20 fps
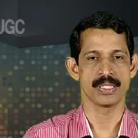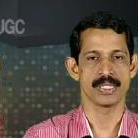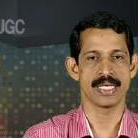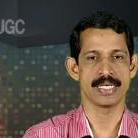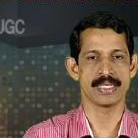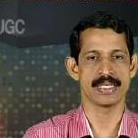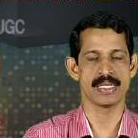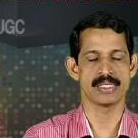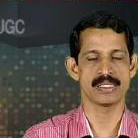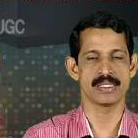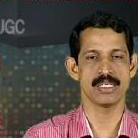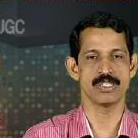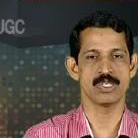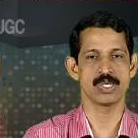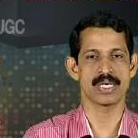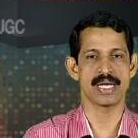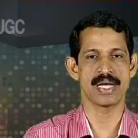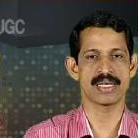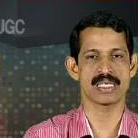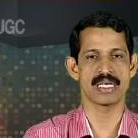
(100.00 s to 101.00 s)
It is
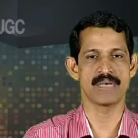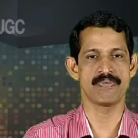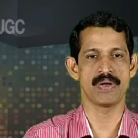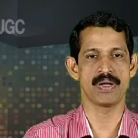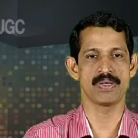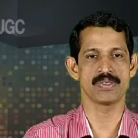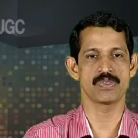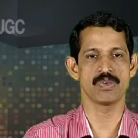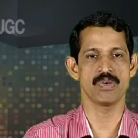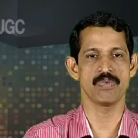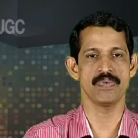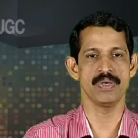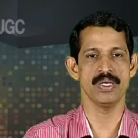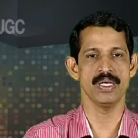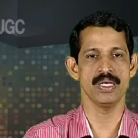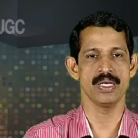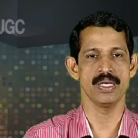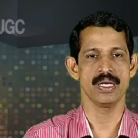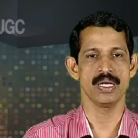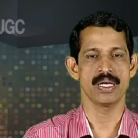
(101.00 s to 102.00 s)
educational
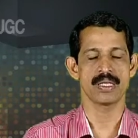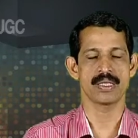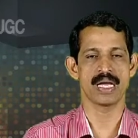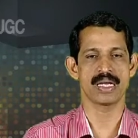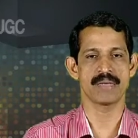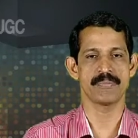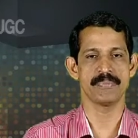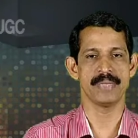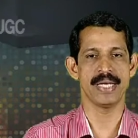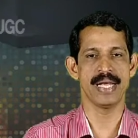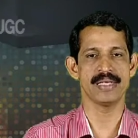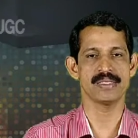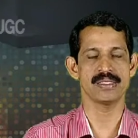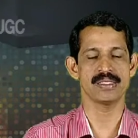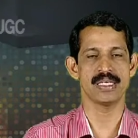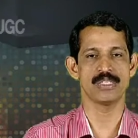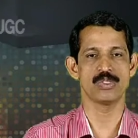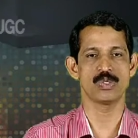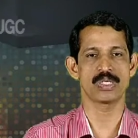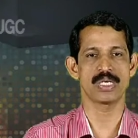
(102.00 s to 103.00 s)
philosophy that makes
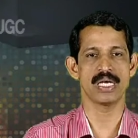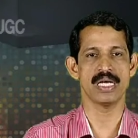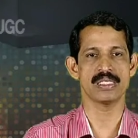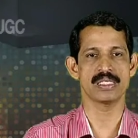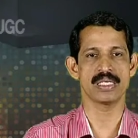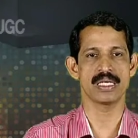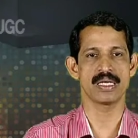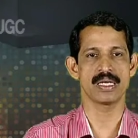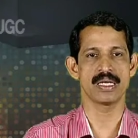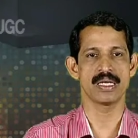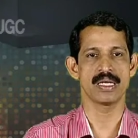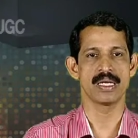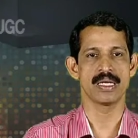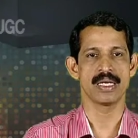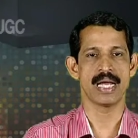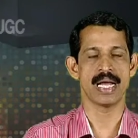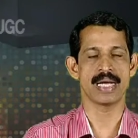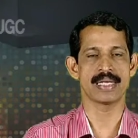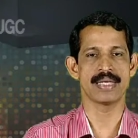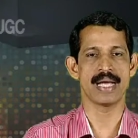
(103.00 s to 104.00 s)
education
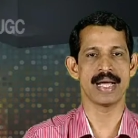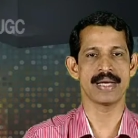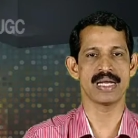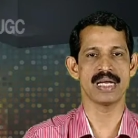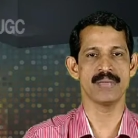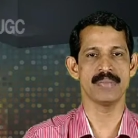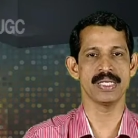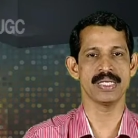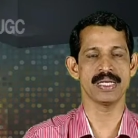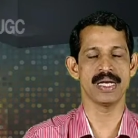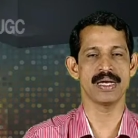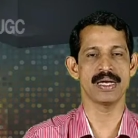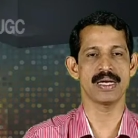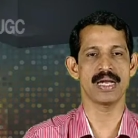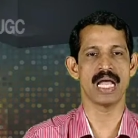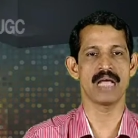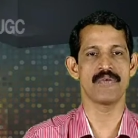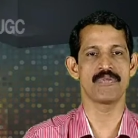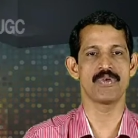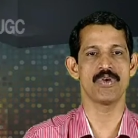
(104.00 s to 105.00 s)
a dynamic and
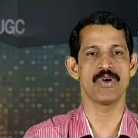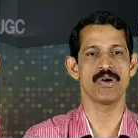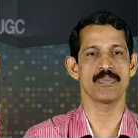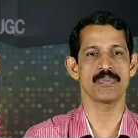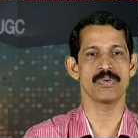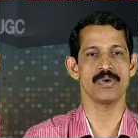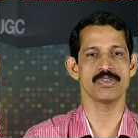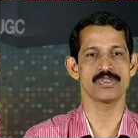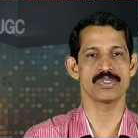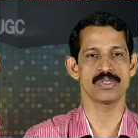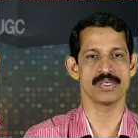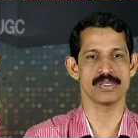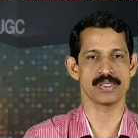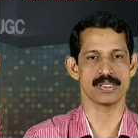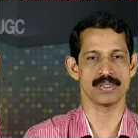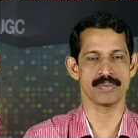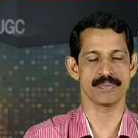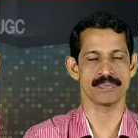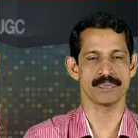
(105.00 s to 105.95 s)
lifelong process.